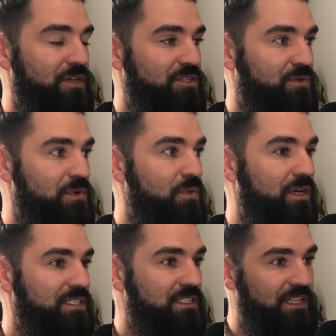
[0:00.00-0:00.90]
So we
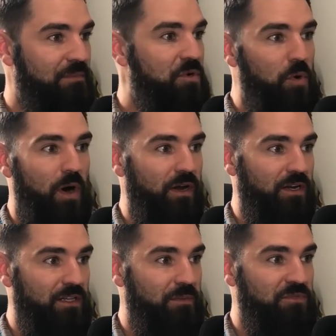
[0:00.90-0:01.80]
want to see them go out
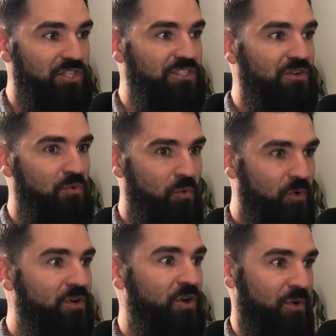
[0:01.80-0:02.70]
on a limb just like
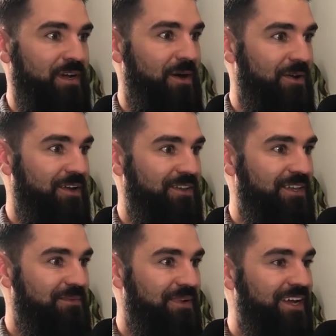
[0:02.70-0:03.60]
we're going out on a limb.